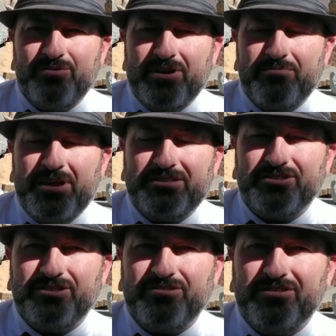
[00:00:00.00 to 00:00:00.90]
want to make
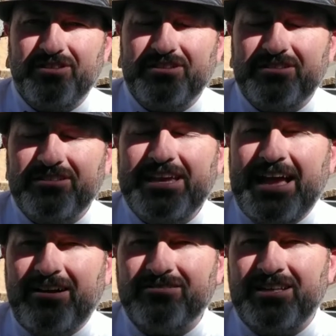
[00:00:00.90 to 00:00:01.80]
sure you clearly
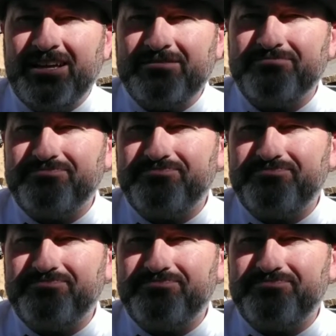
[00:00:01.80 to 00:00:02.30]
outline